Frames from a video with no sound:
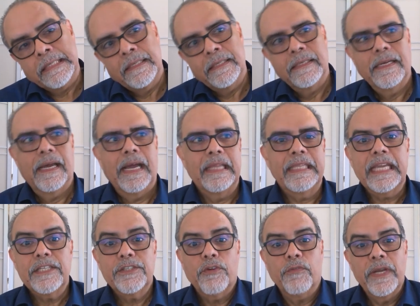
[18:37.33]
I think
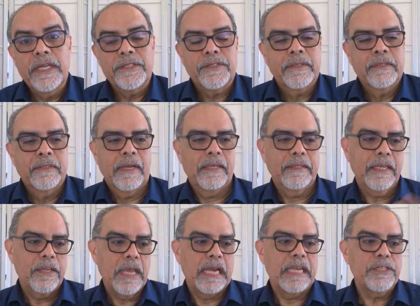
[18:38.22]
it's a risk. I
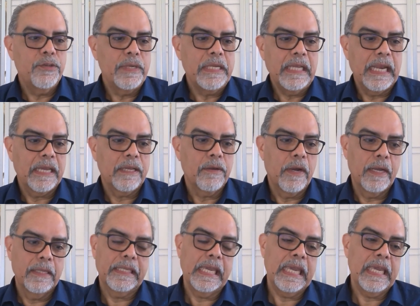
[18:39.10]
think at least you need like a
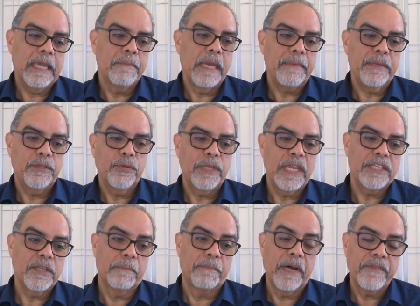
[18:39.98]
day, maybe 2 days
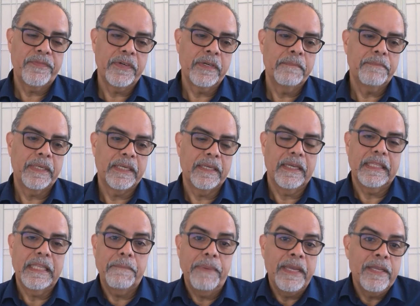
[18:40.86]
of buffer, but it
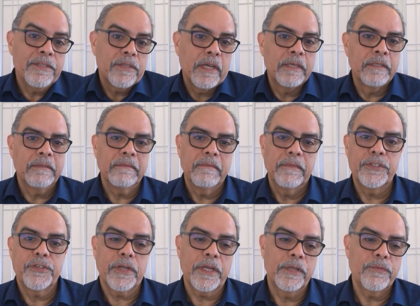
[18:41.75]
depends on
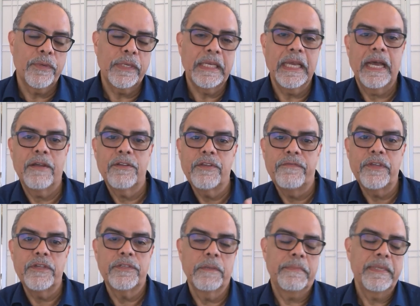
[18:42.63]
which country, how you view
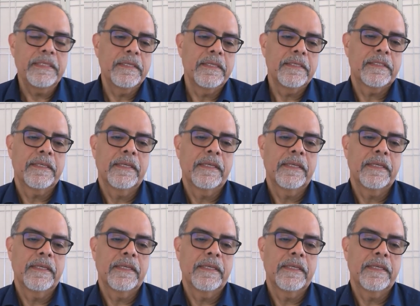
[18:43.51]
your business.